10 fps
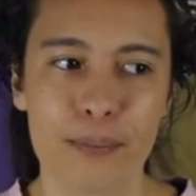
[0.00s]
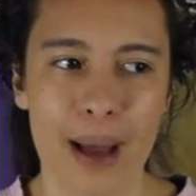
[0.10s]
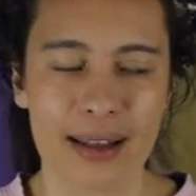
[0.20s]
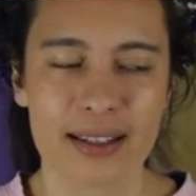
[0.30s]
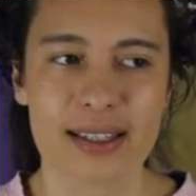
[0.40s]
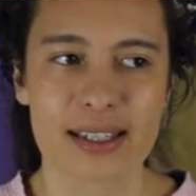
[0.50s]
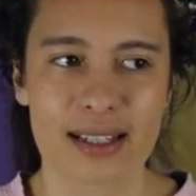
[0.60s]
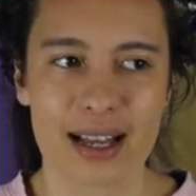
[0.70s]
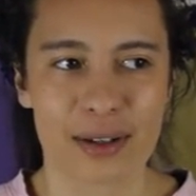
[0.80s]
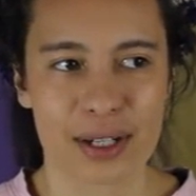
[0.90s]

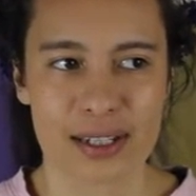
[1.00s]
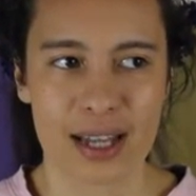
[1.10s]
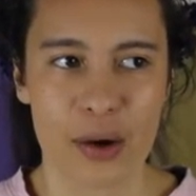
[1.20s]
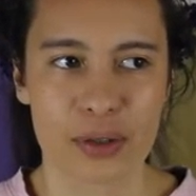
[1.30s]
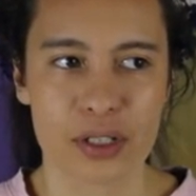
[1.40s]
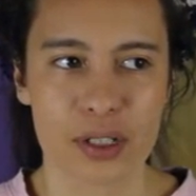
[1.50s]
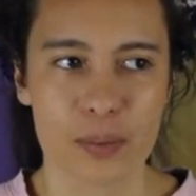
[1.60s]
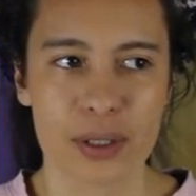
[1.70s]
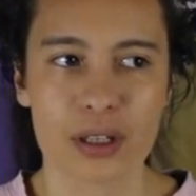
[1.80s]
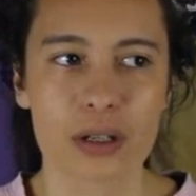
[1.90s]
balancing out his characters
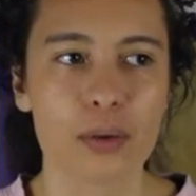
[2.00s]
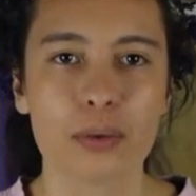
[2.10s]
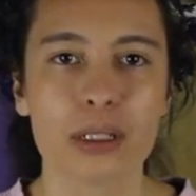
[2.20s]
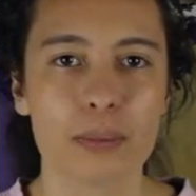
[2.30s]
with not only